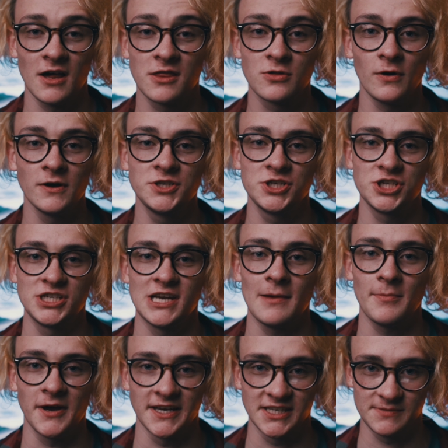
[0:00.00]
I thought I'd just share
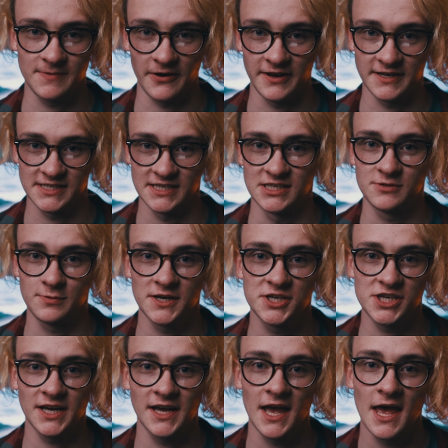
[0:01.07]
my experience in
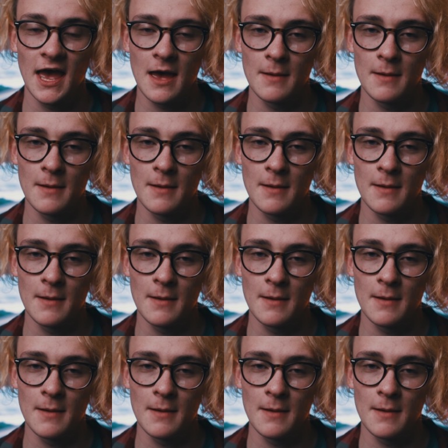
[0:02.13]
switching,